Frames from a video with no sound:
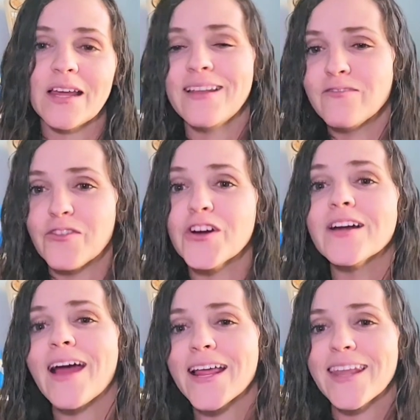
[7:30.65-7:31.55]

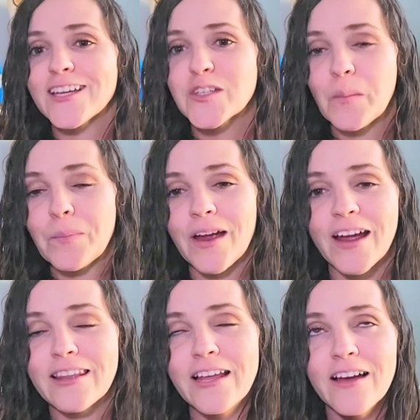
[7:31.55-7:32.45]
I like to compare,
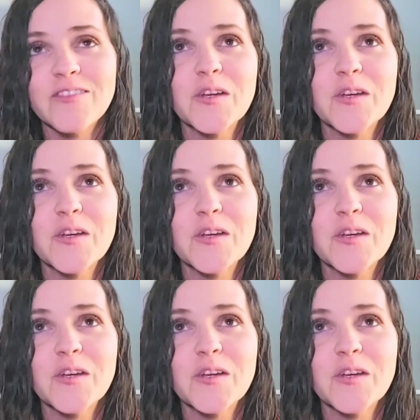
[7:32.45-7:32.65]
I love